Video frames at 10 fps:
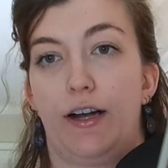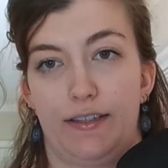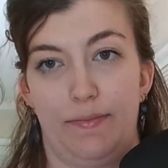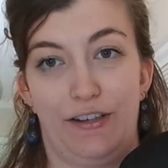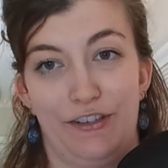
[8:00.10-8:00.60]
to
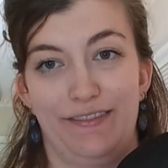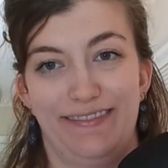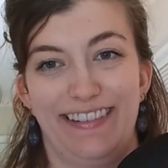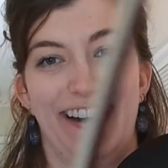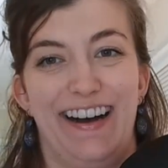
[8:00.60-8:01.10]
mention,
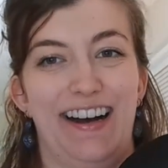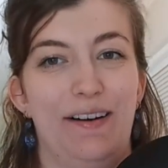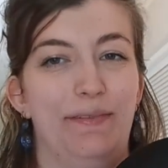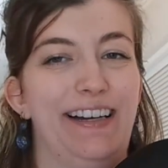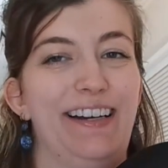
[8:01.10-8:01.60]

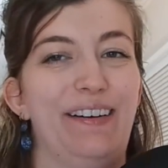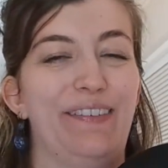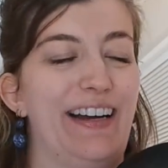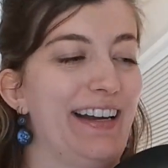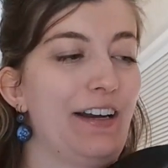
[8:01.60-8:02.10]

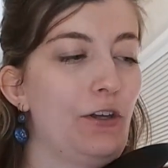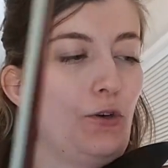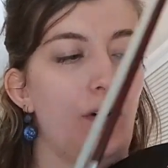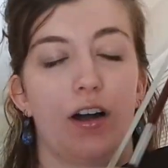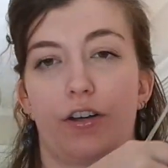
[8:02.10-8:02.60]
when you
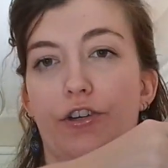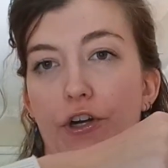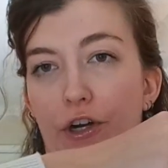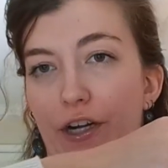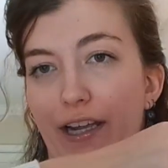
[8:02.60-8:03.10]
are
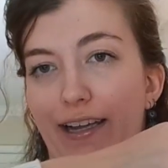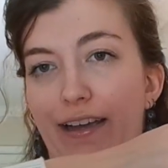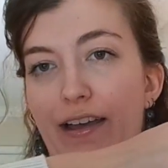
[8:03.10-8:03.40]
tuning